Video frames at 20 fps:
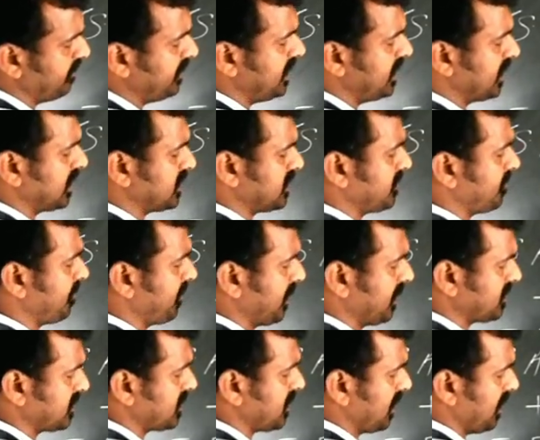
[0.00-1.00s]
BH
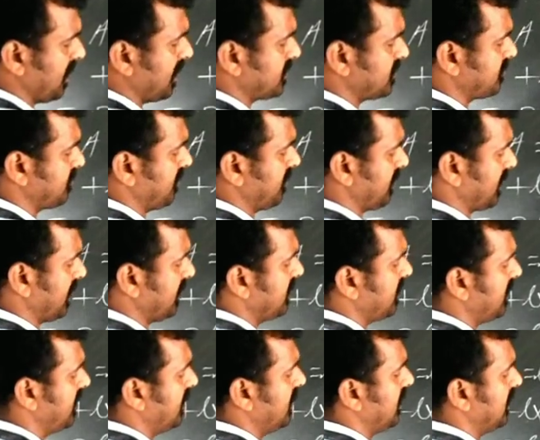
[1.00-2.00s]
plus last we will write
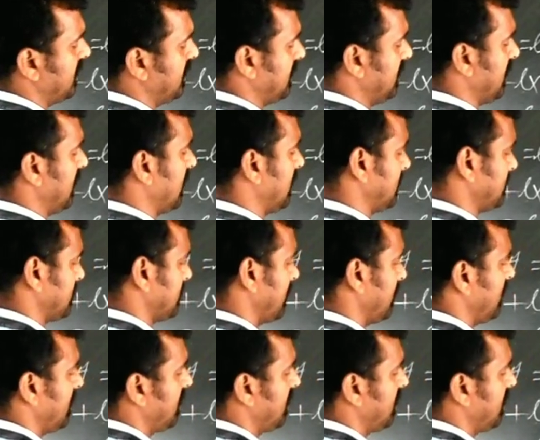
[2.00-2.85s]
LH.